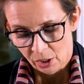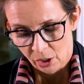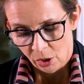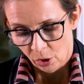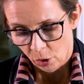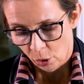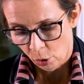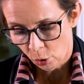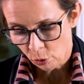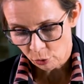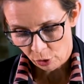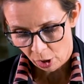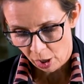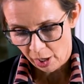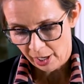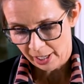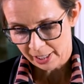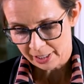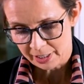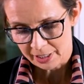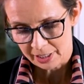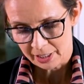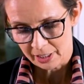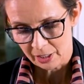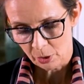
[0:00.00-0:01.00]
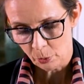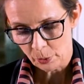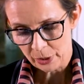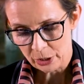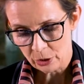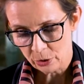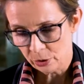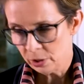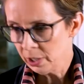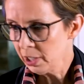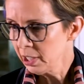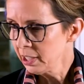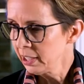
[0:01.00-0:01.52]
All right, are we
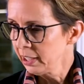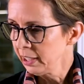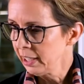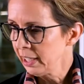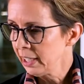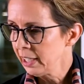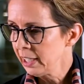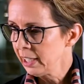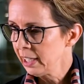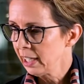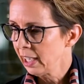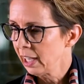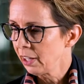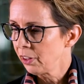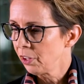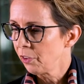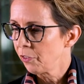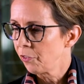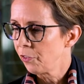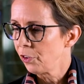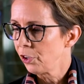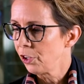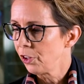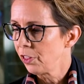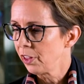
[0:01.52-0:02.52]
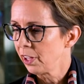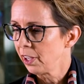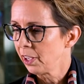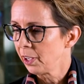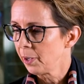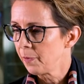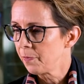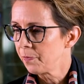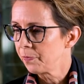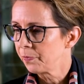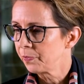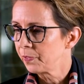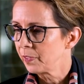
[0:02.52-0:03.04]
good? Any other further
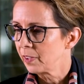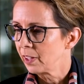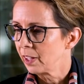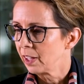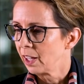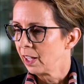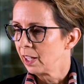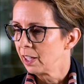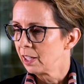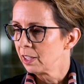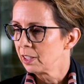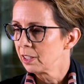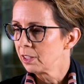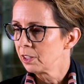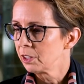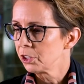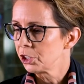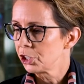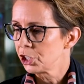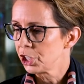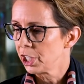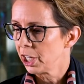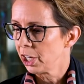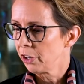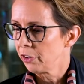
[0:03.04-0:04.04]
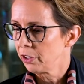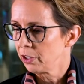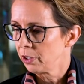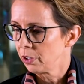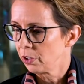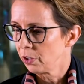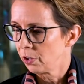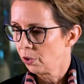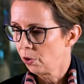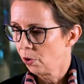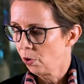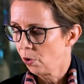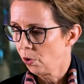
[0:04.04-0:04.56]
sharing
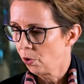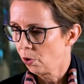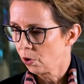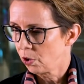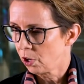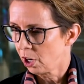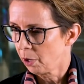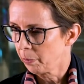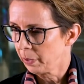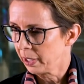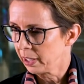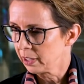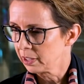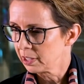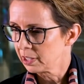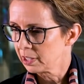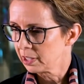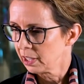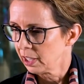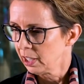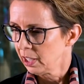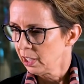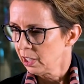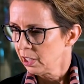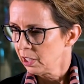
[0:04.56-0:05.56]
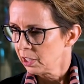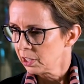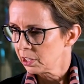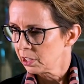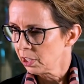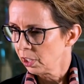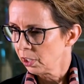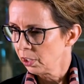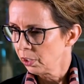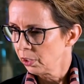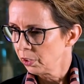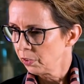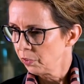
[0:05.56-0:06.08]
or comments?
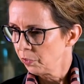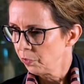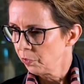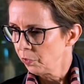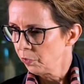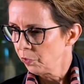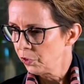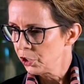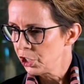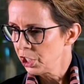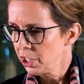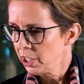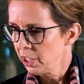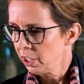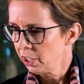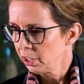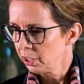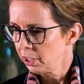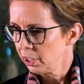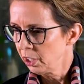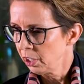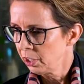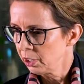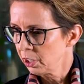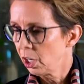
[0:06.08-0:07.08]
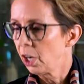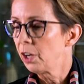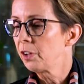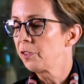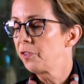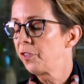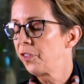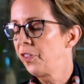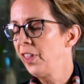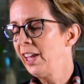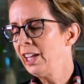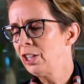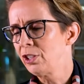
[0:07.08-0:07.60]
So, Virginia,
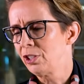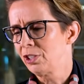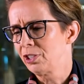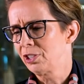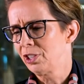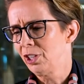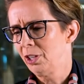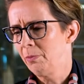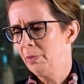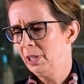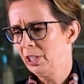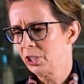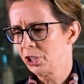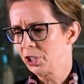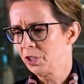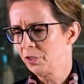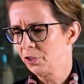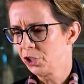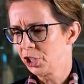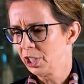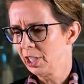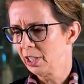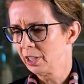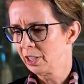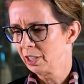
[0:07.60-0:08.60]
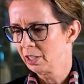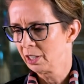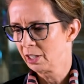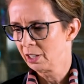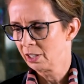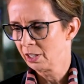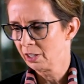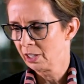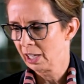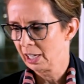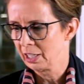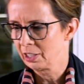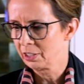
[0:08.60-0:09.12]
thank you so much. You've shared
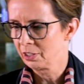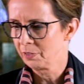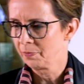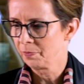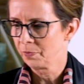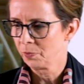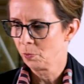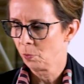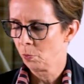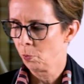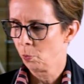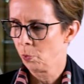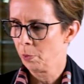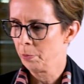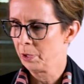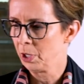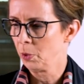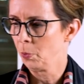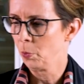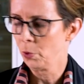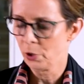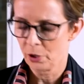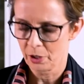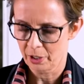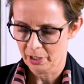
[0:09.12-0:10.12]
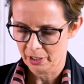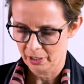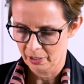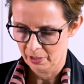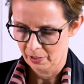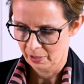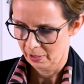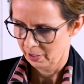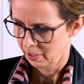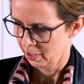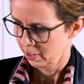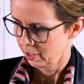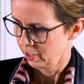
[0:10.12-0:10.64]
the Women at Work.
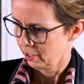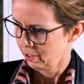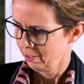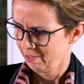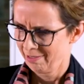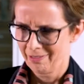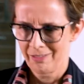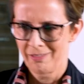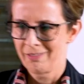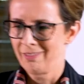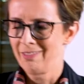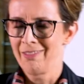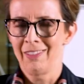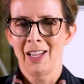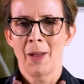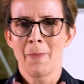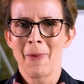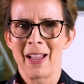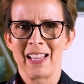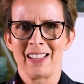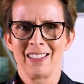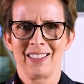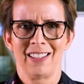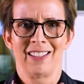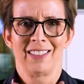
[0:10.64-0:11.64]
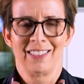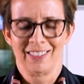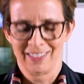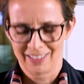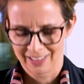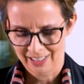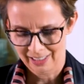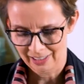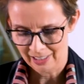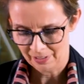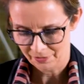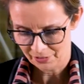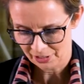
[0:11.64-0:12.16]
Amazing. I
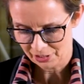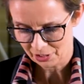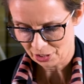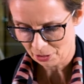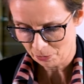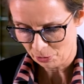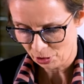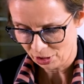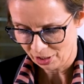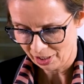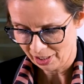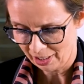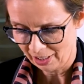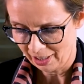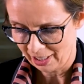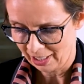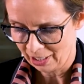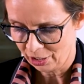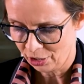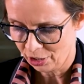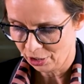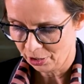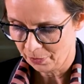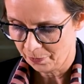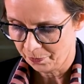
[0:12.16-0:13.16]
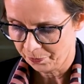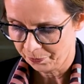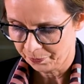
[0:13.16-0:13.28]
love this community. Thank you.